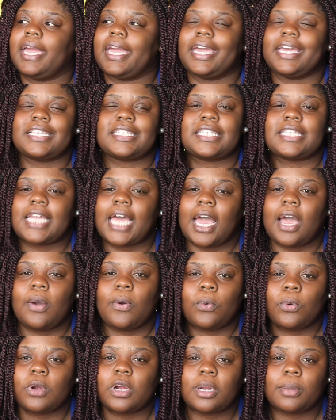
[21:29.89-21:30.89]
It's not
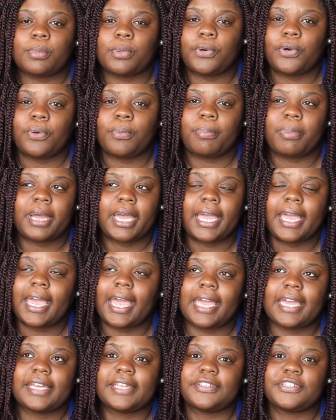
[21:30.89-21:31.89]
horrible,
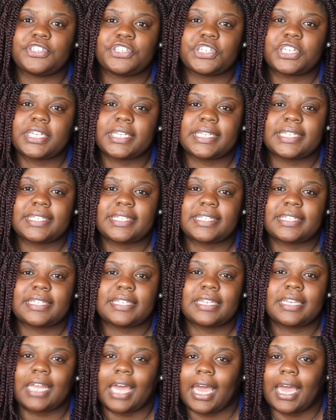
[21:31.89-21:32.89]
but it's just
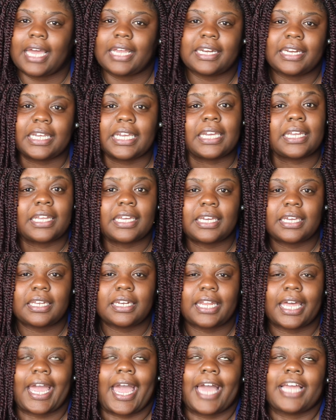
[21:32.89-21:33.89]
not needed.
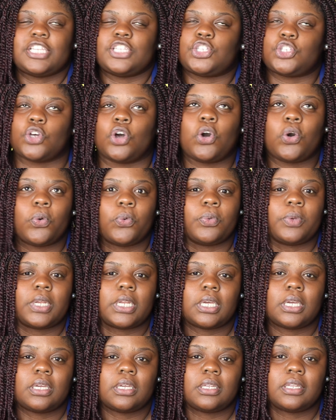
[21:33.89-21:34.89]
Like, I don't
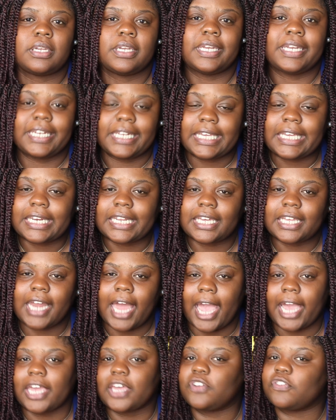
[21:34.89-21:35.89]
need it.
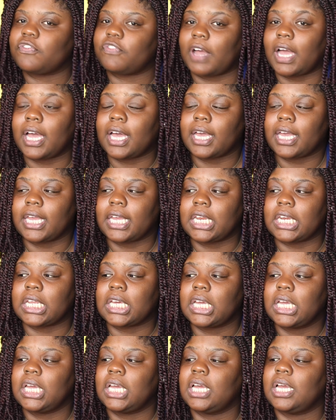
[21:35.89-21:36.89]
I can find
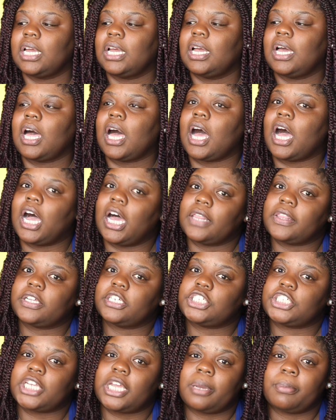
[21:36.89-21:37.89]
other
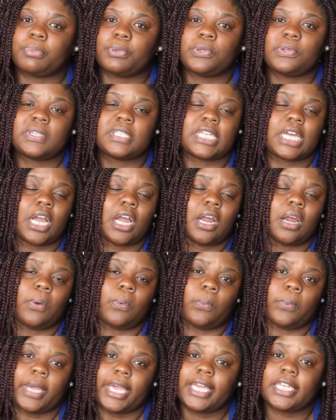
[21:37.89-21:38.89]
shampoos that are
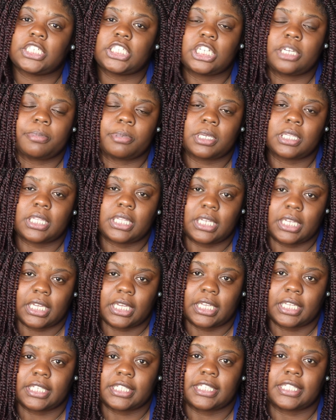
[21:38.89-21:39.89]
way cheaper than
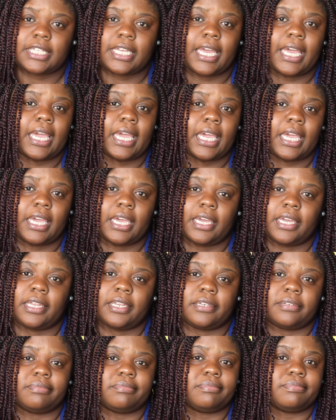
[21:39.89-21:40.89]
this
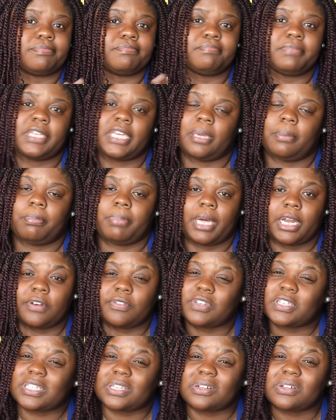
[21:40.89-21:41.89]
and get better
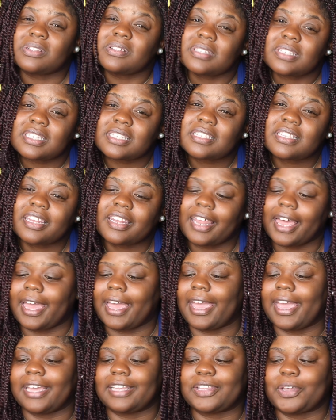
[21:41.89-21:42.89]
results.
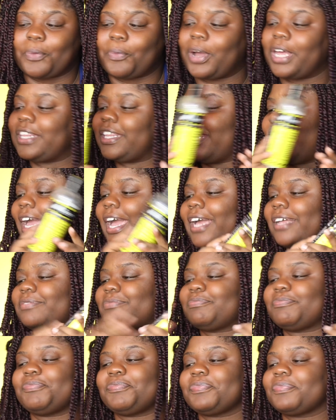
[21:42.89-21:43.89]
Like, the one that
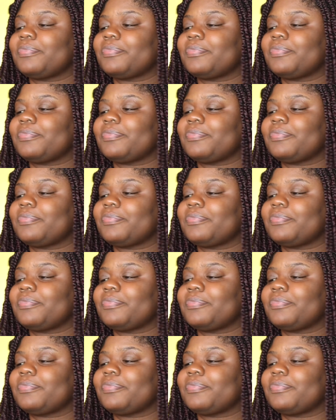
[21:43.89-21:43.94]
I've...